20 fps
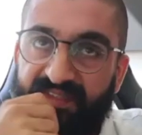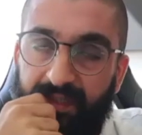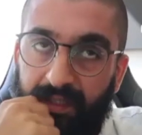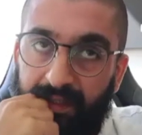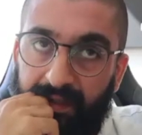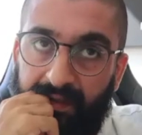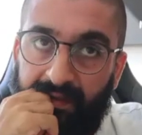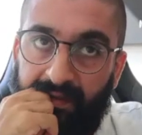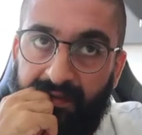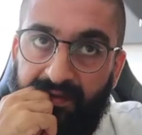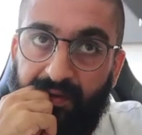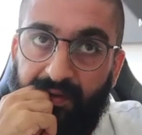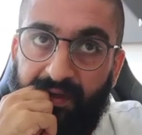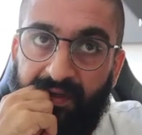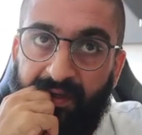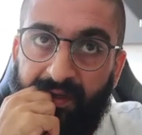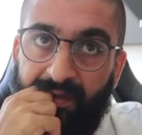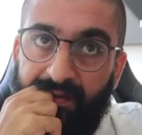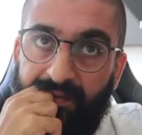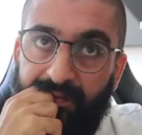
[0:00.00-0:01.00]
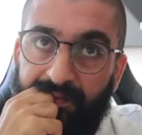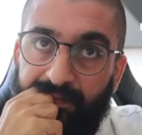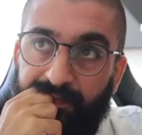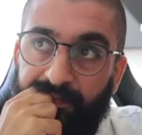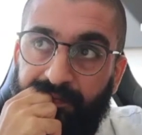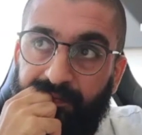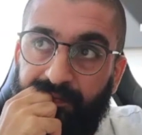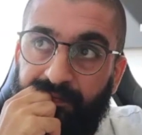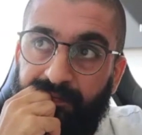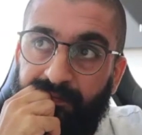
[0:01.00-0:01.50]
and the way that
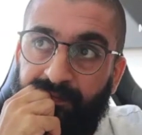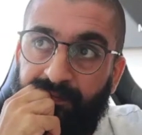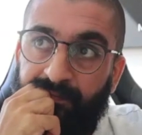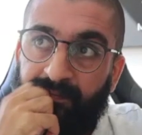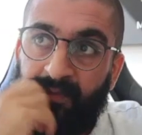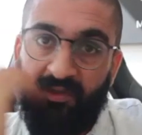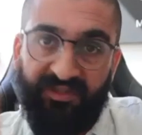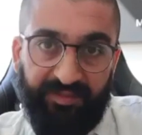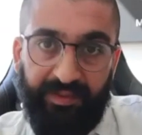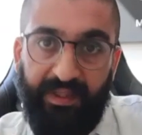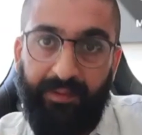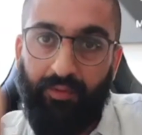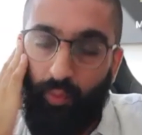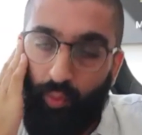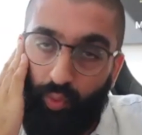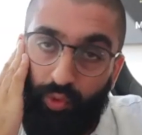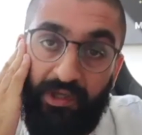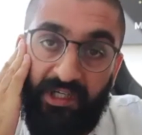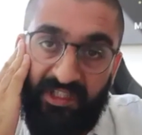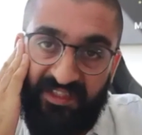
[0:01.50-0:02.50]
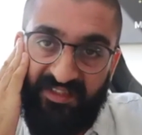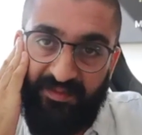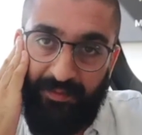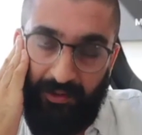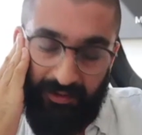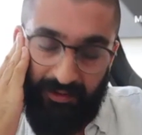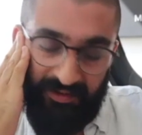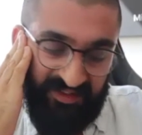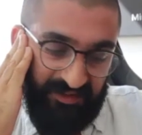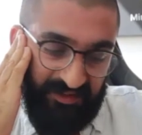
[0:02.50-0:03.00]
most people would
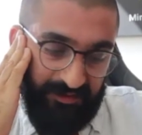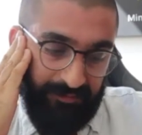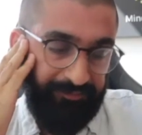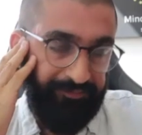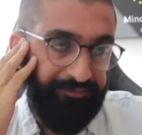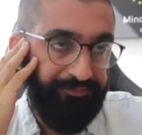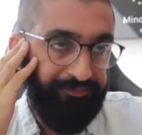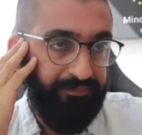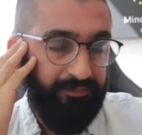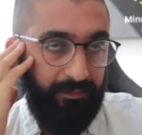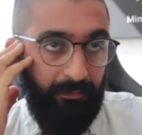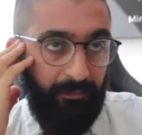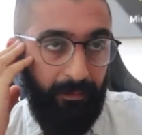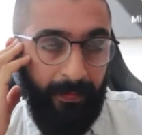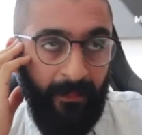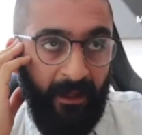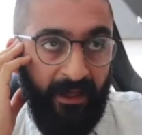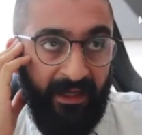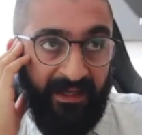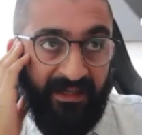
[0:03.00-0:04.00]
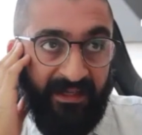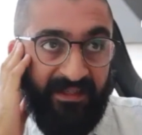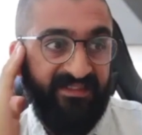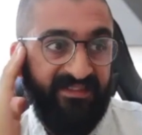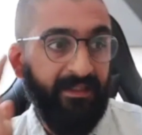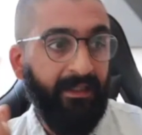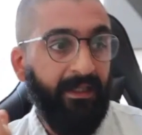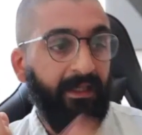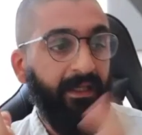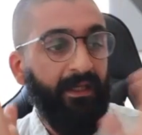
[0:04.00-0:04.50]
experience it is,
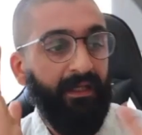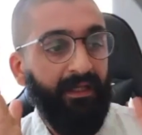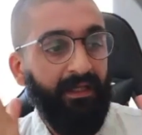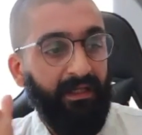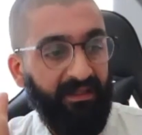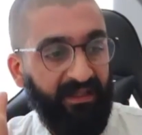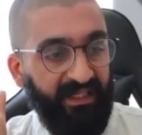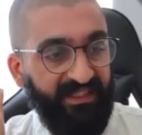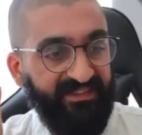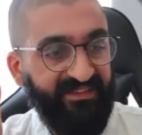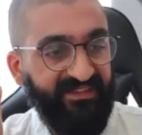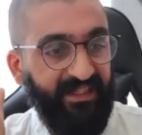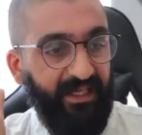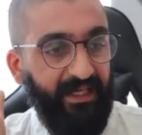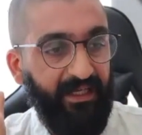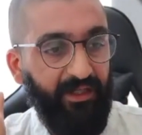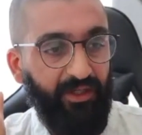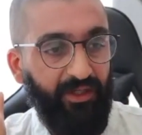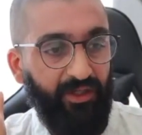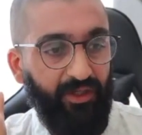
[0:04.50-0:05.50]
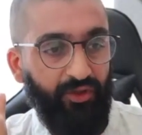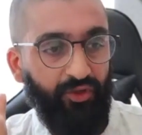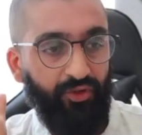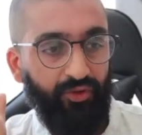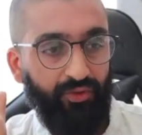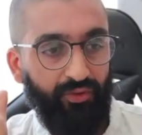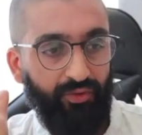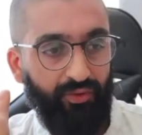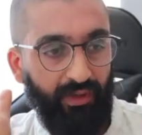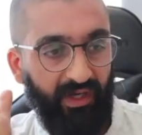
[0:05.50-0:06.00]
let's say
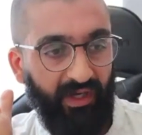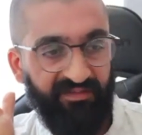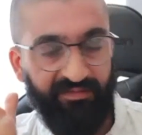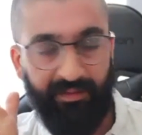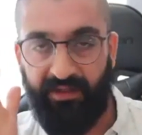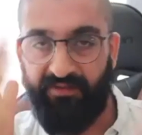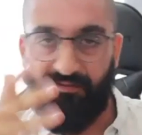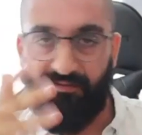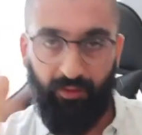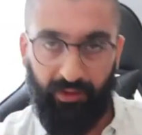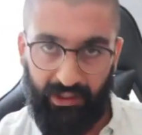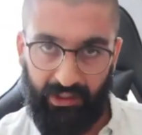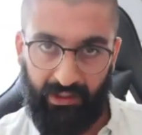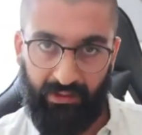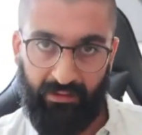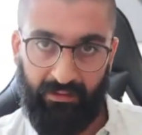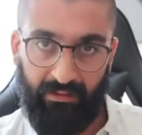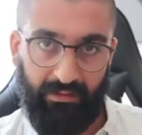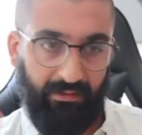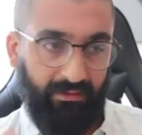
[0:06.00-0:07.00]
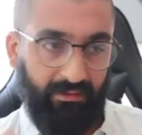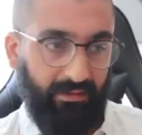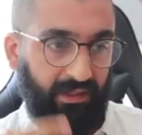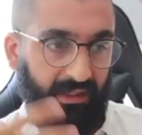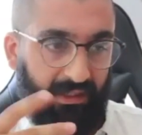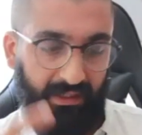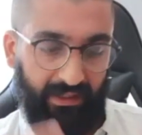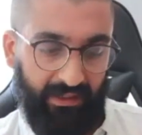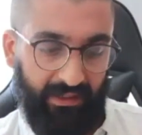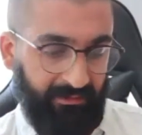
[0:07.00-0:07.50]
you have been avoiding
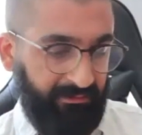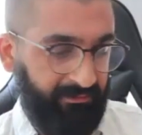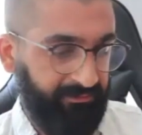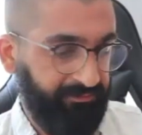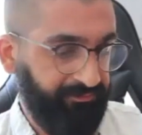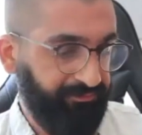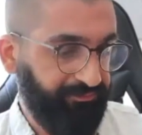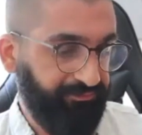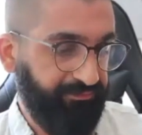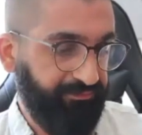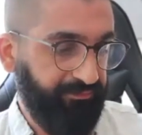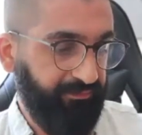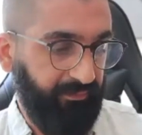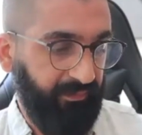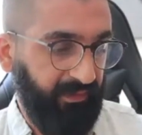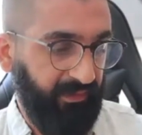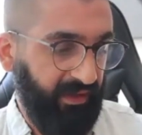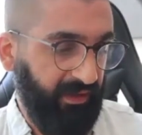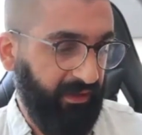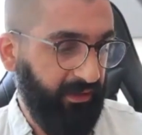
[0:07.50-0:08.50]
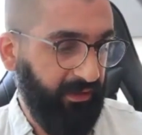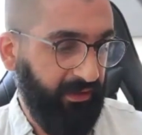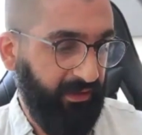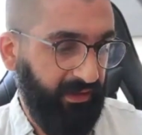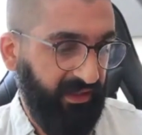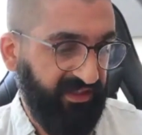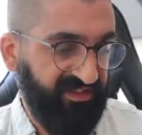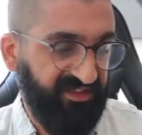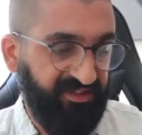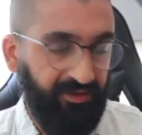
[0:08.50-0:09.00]
a
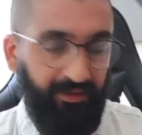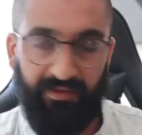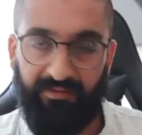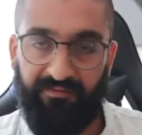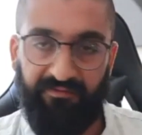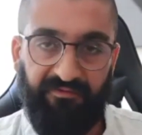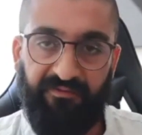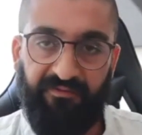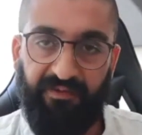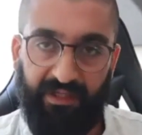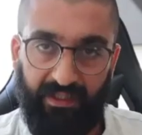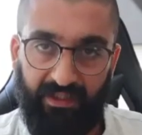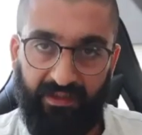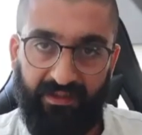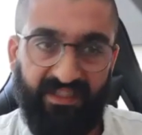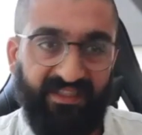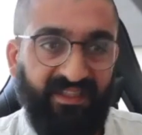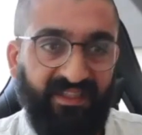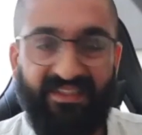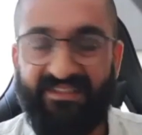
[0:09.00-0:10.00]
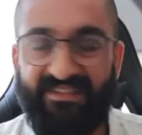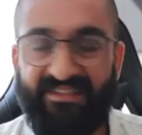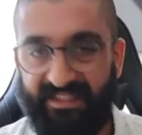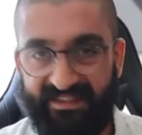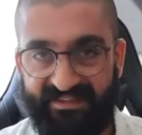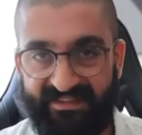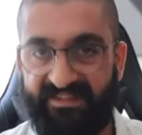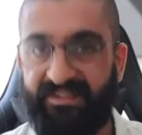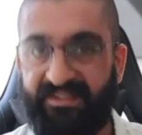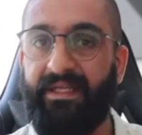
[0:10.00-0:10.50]
certain fear. Let's say it's
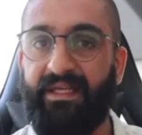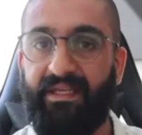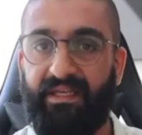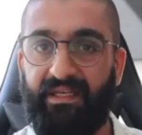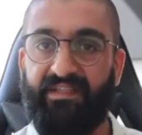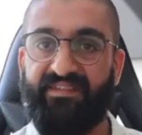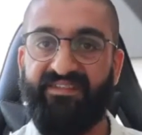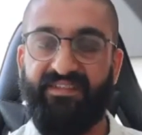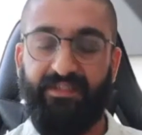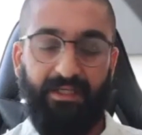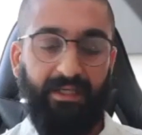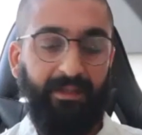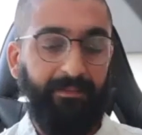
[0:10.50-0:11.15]
neediness, okay?